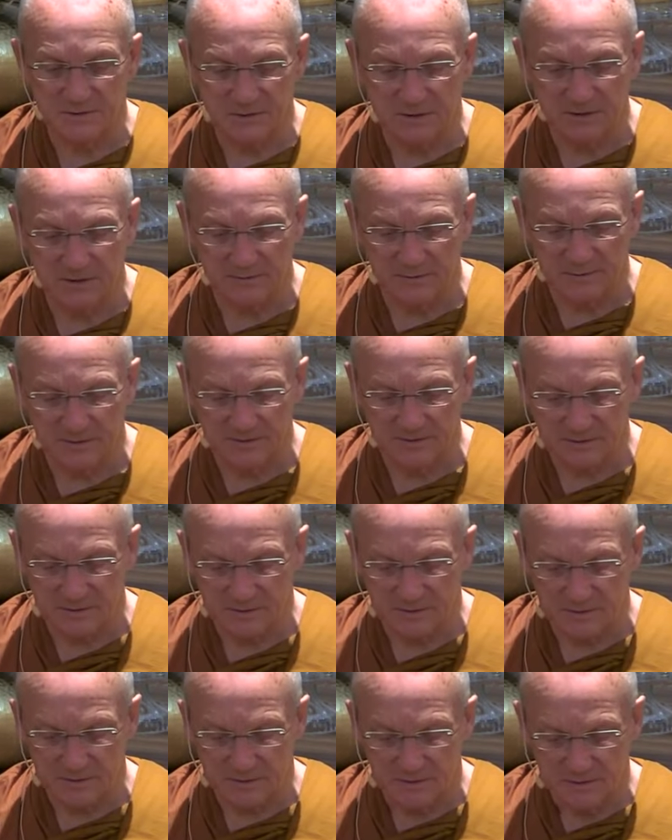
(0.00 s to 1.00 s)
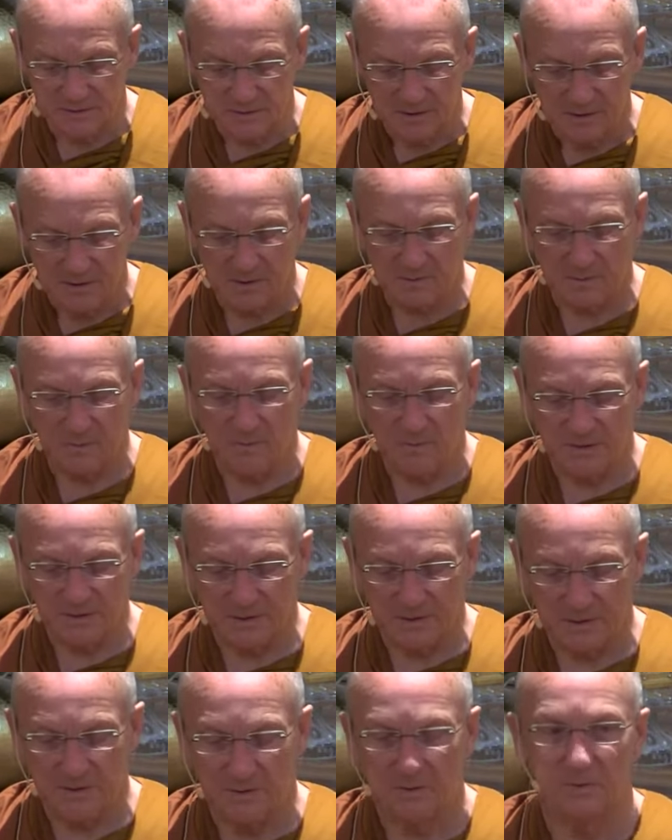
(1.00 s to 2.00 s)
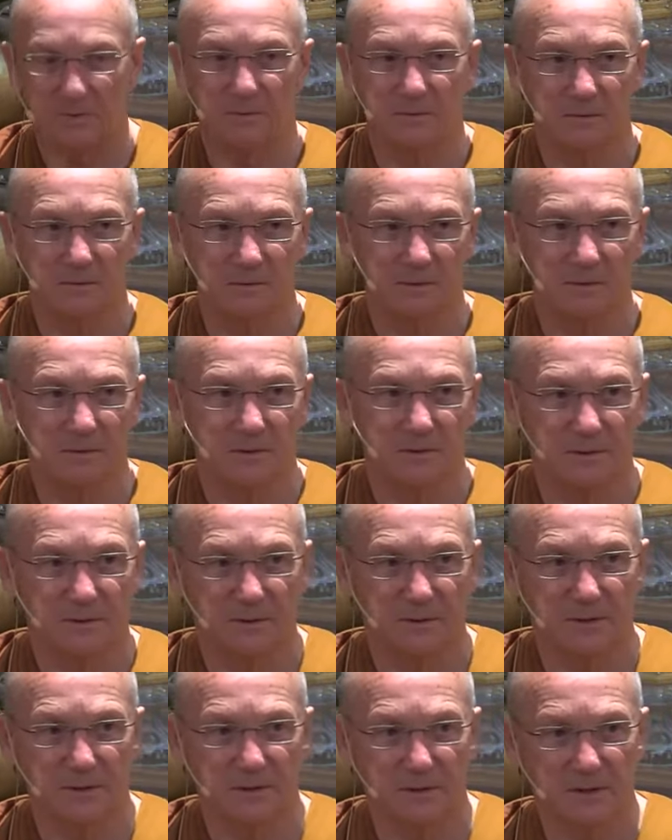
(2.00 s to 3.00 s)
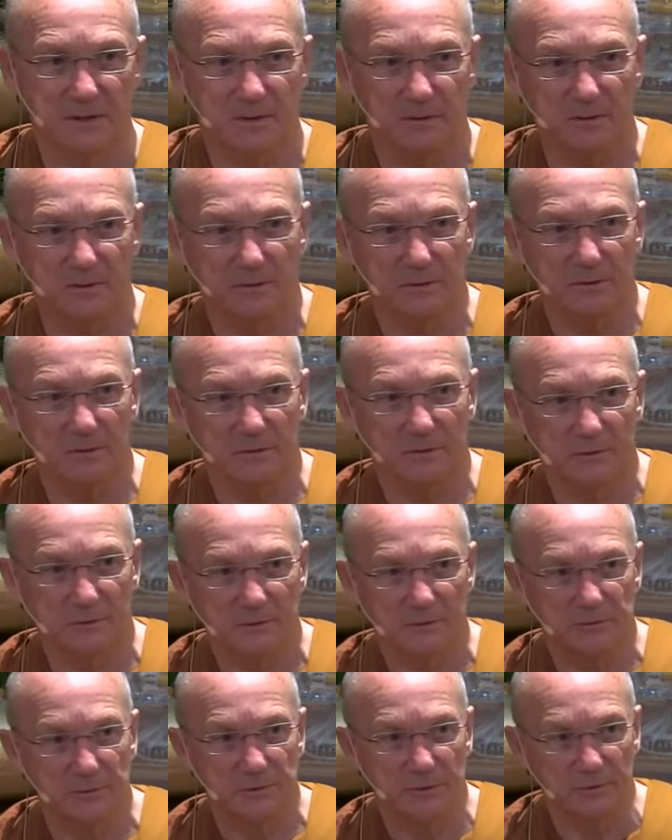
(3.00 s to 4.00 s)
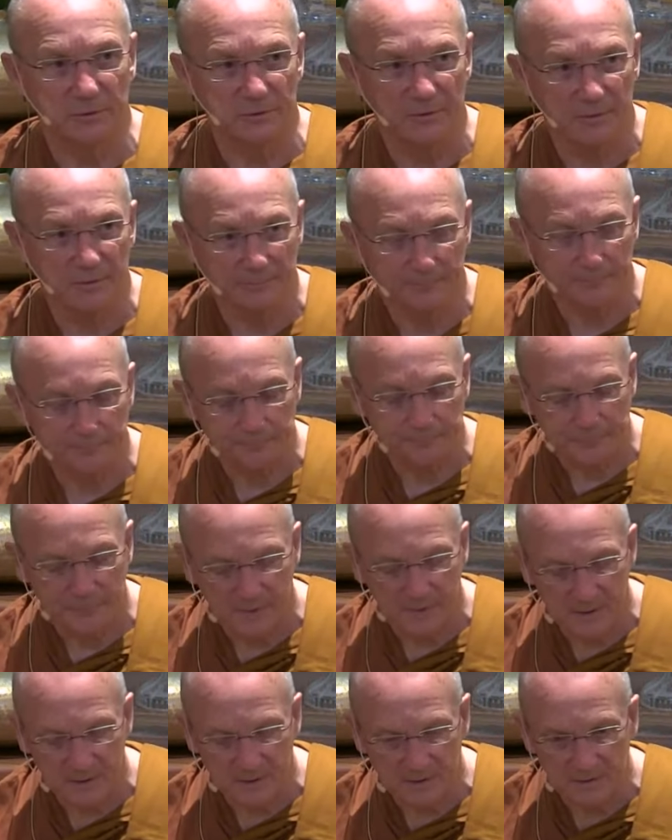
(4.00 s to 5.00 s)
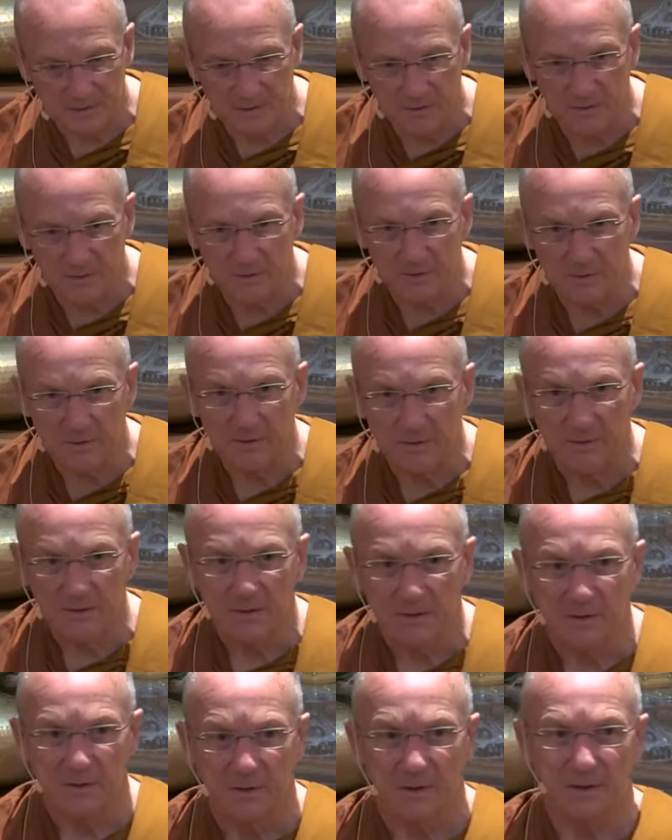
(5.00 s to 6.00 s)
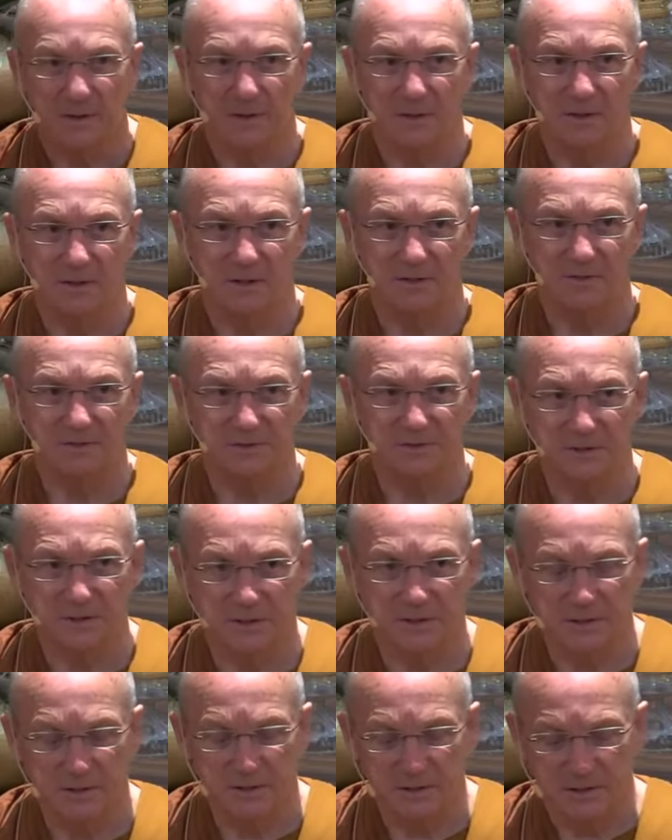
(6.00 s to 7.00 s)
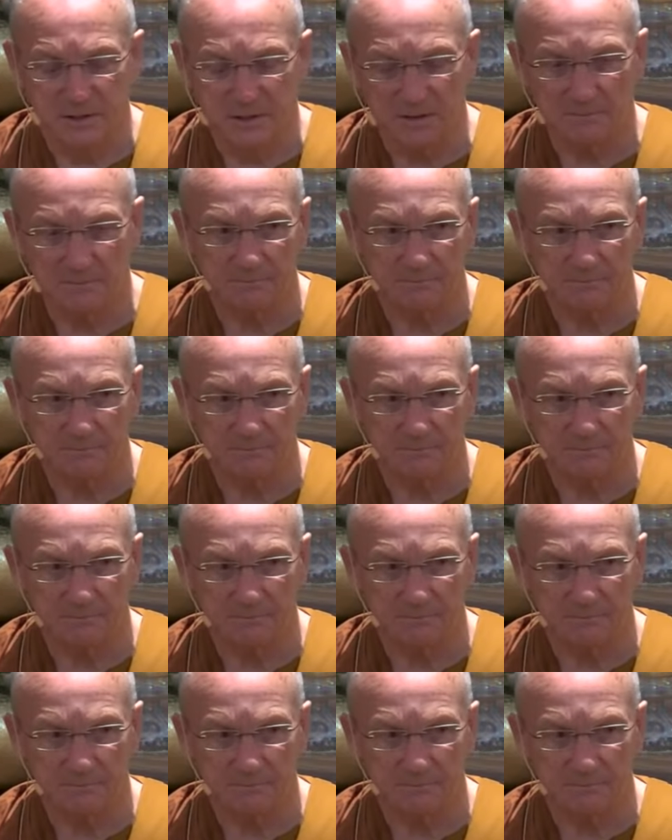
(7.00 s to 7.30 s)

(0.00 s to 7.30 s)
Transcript: give us a window into truth, and that's the